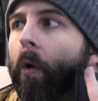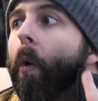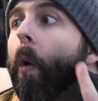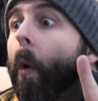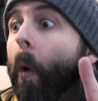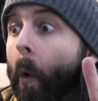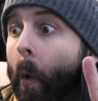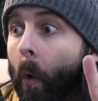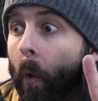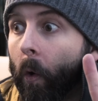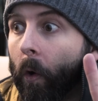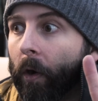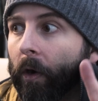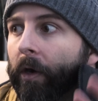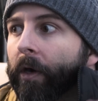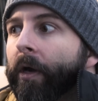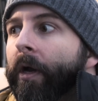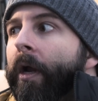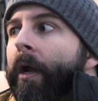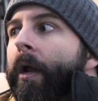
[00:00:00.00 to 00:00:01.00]

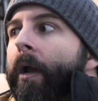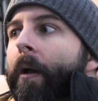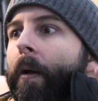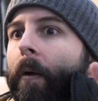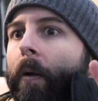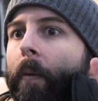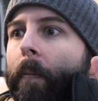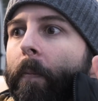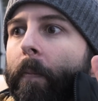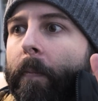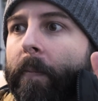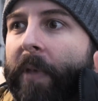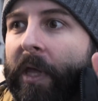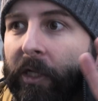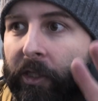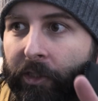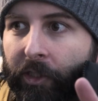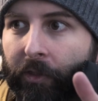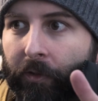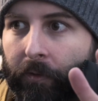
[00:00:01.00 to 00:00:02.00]
or
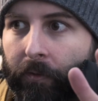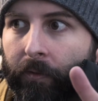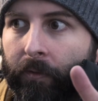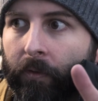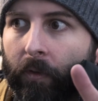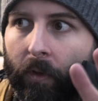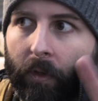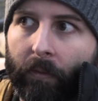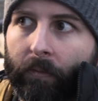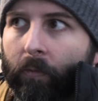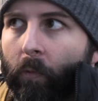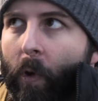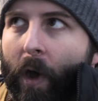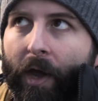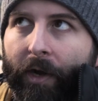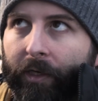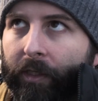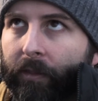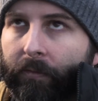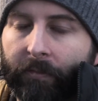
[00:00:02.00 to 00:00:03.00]
mildew or
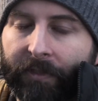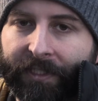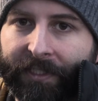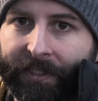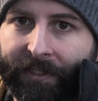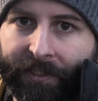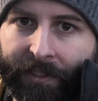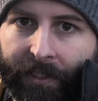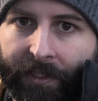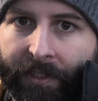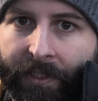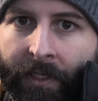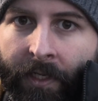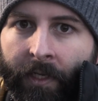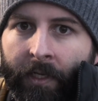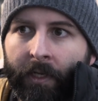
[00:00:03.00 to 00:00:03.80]
water resistant.